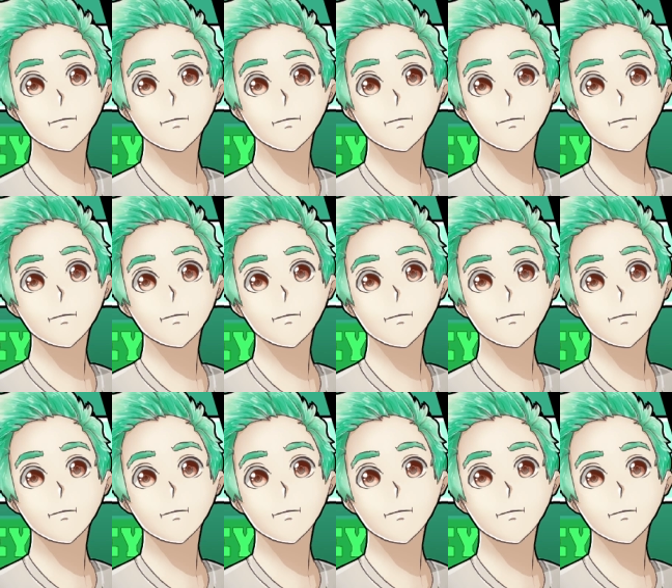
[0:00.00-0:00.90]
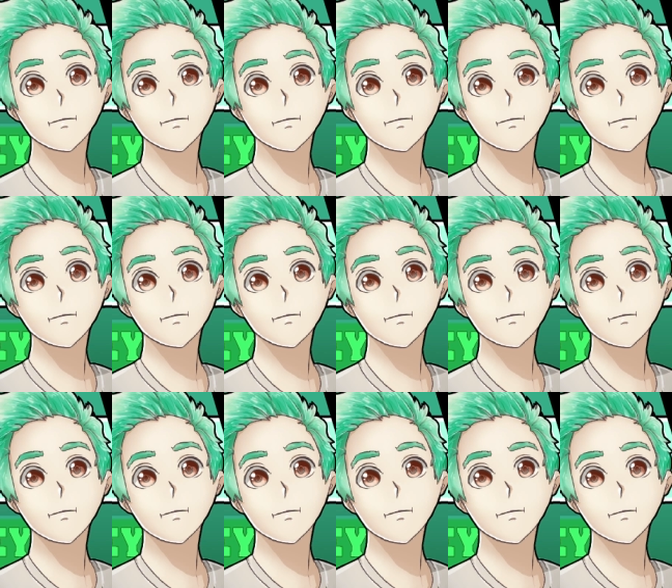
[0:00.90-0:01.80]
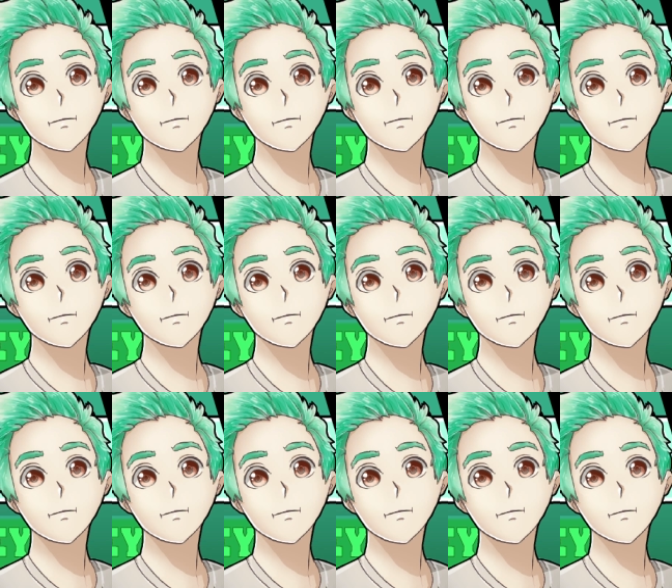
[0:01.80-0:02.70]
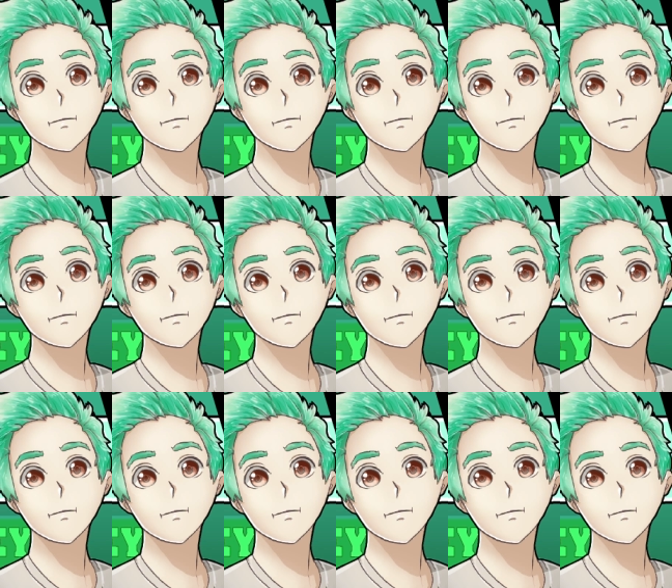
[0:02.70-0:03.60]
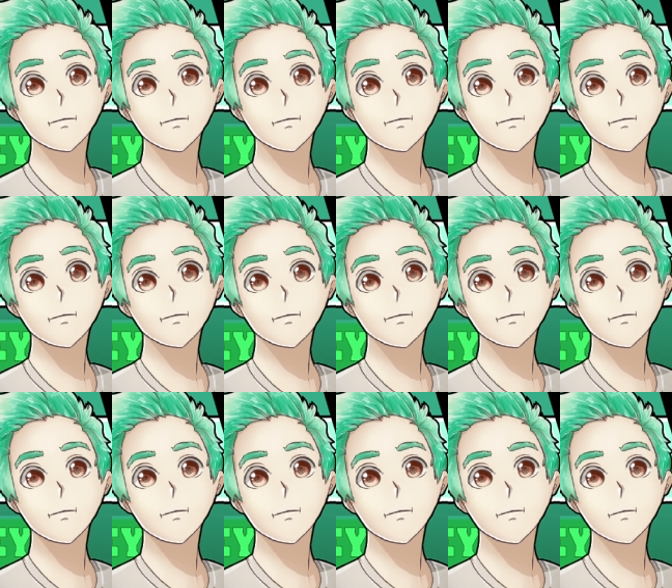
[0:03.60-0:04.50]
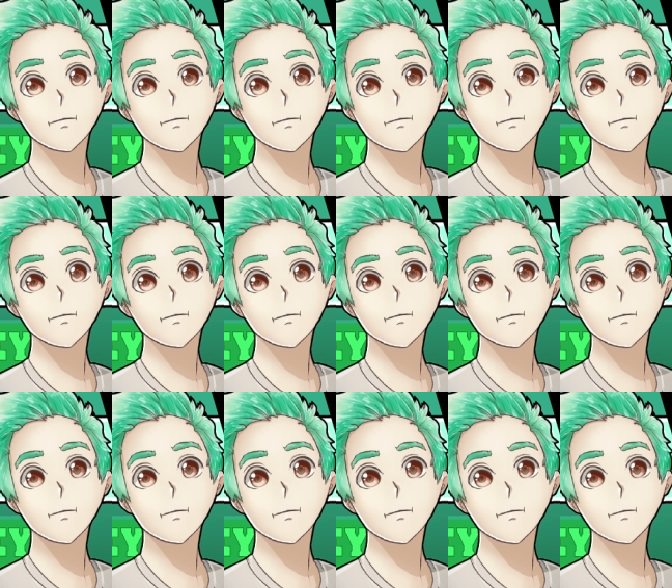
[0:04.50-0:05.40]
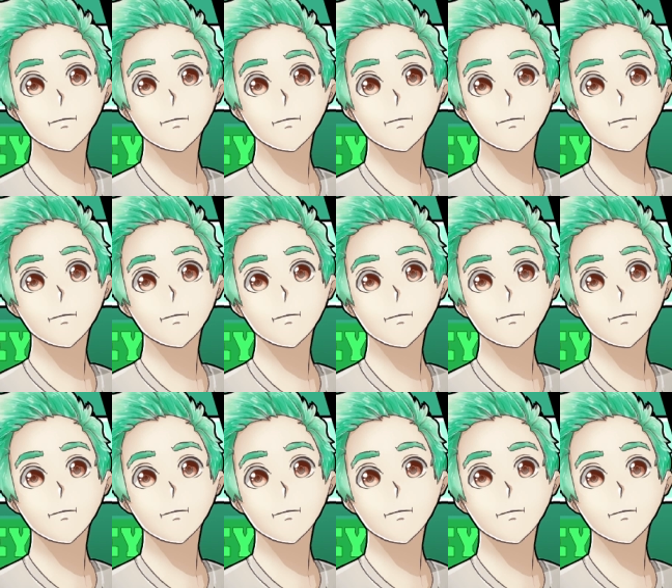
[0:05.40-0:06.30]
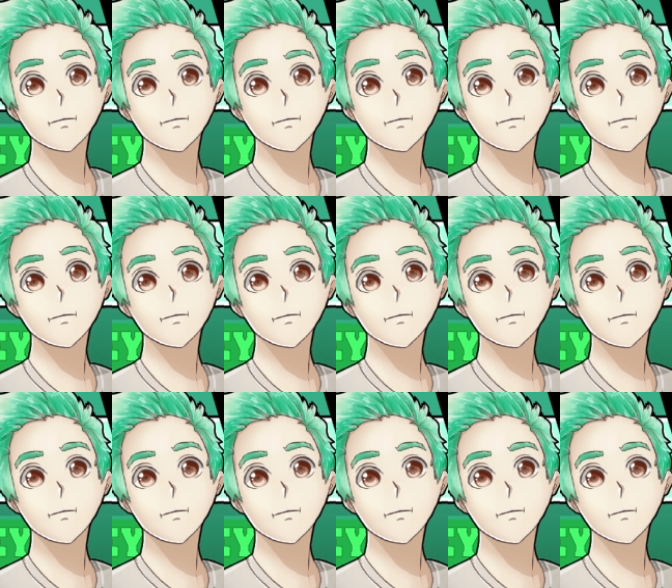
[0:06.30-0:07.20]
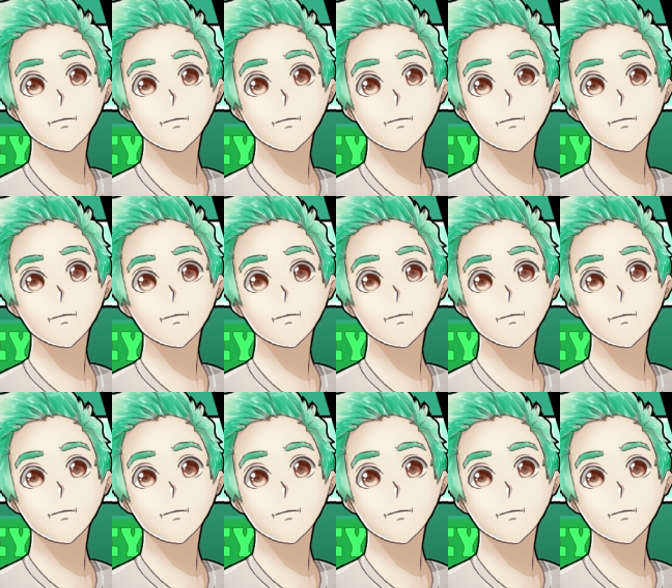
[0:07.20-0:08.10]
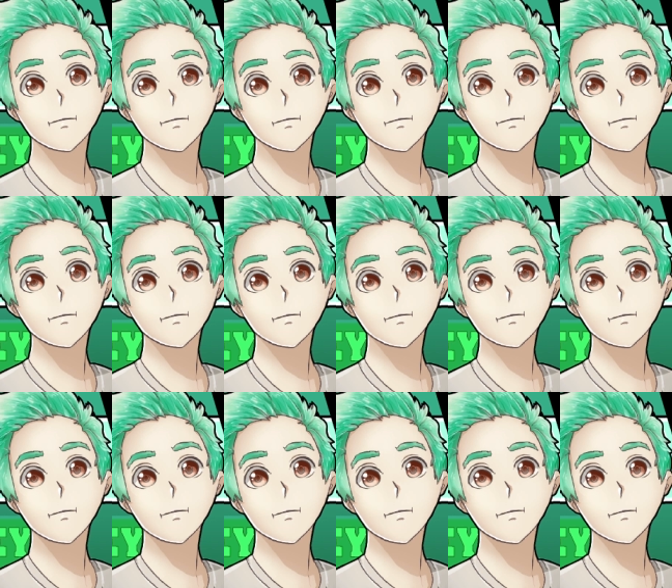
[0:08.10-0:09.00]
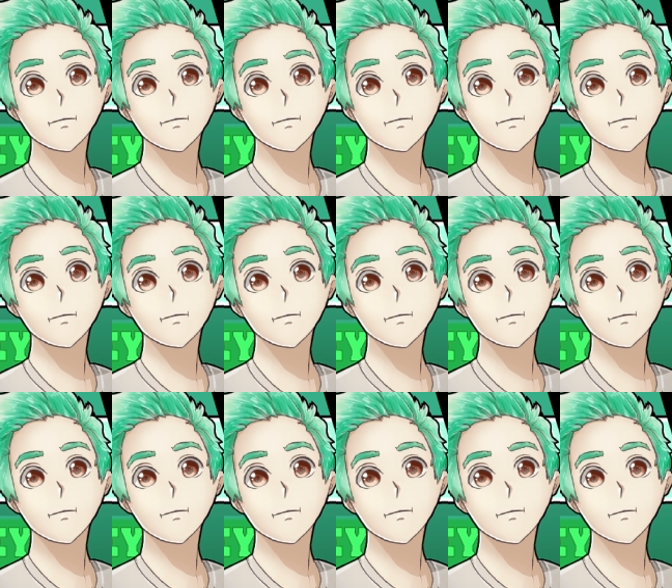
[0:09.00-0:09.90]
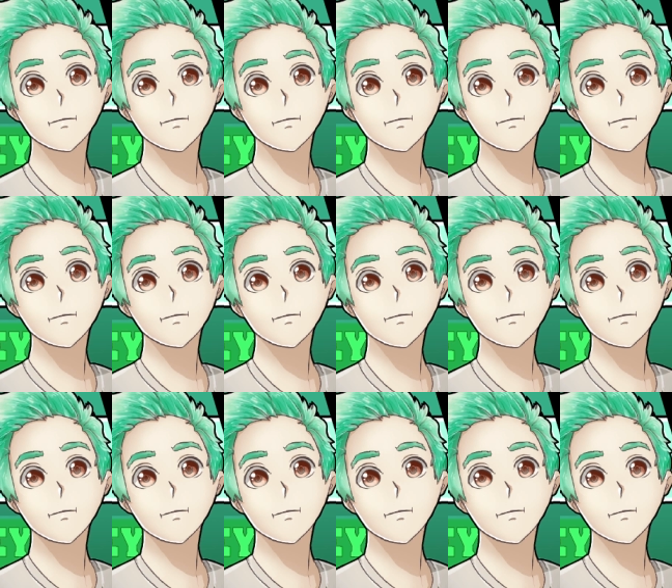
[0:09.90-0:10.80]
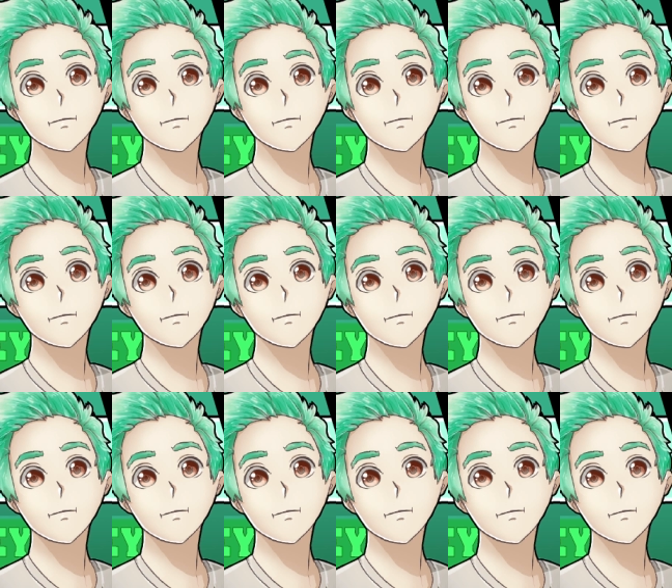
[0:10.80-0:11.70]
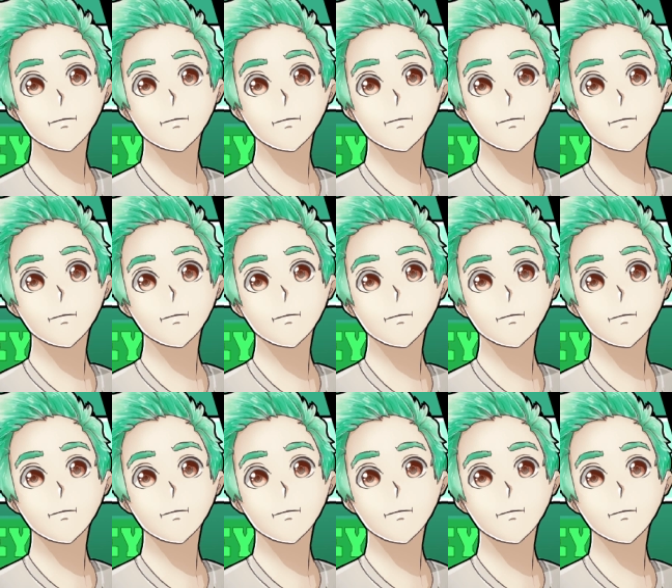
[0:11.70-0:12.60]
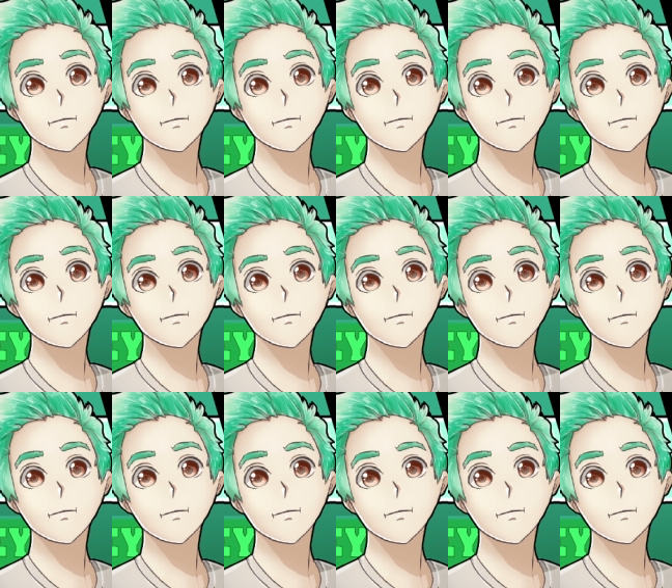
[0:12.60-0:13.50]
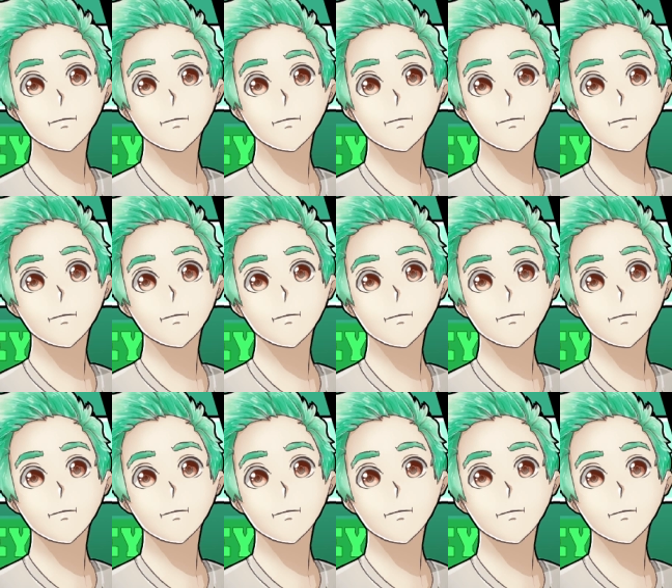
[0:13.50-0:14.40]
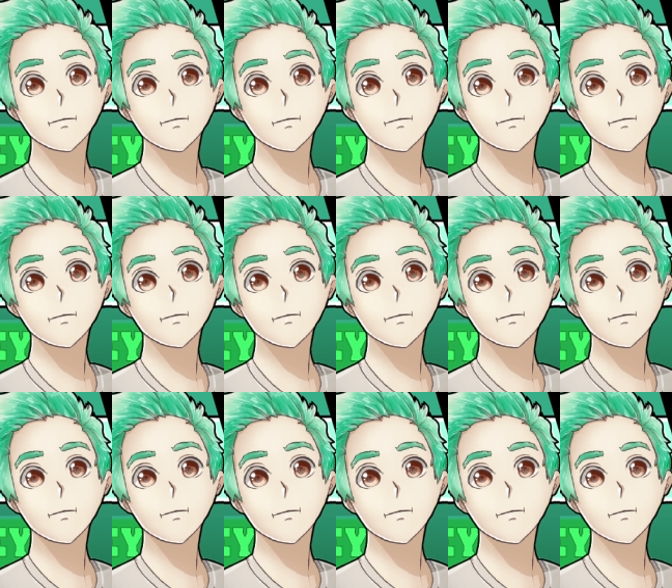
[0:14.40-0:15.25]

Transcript: fire, retirement, investing, real estate credit, credit cards, travel, budgeting, frugality, saving money, earning more money, financial tools and gadgets then be sure to follow Mirthy Money, check out our SoundCloud, and subscribe to the YouTube channel.